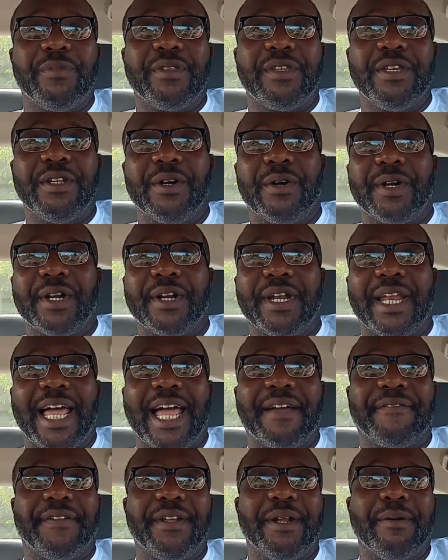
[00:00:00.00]
They're
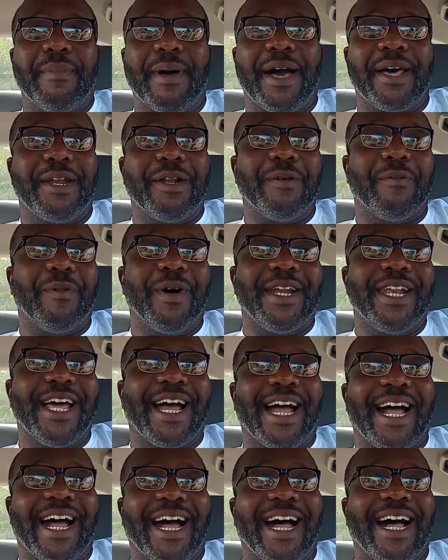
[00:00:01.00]
laughing about it or
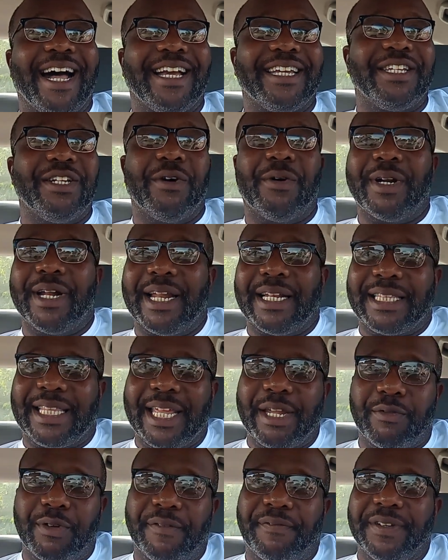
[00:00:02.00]
whatnot. I
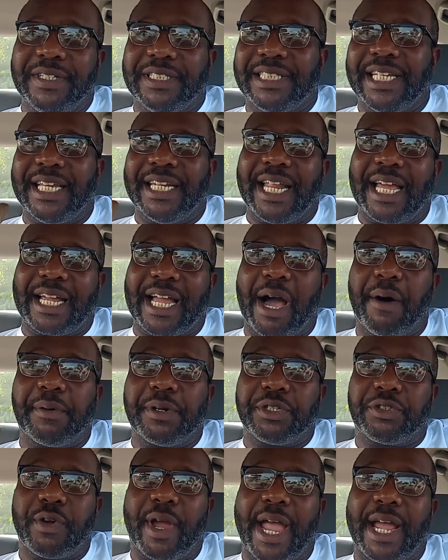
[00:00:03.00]
think Griffey said, like, I
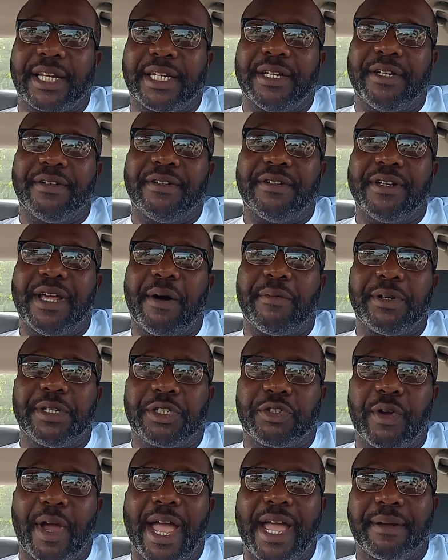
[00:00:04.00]
would have
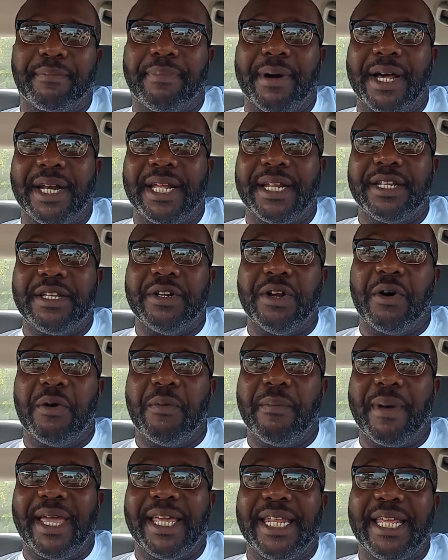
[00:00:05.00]
dragged bunted,
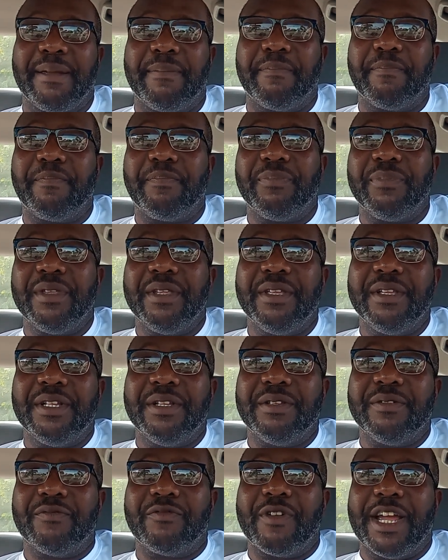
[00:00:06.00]
made him
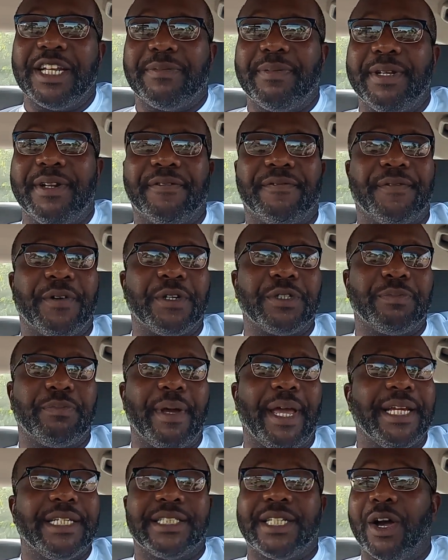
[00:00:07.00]
race me to first
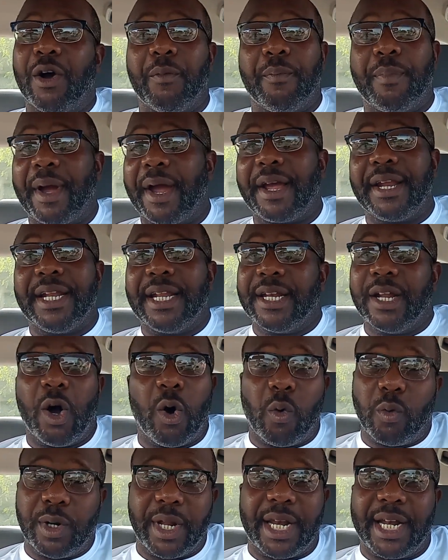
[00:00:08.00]
base. No, Barry didn't
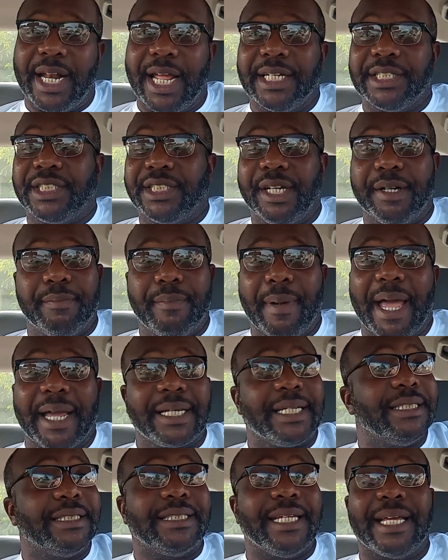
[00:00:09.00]
hold none of that shit back.
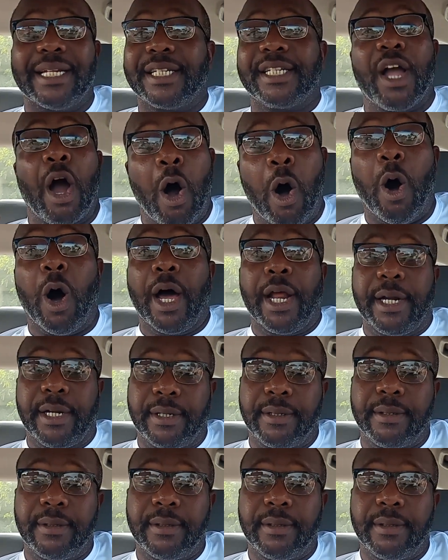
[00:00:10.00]
He said, "Gone."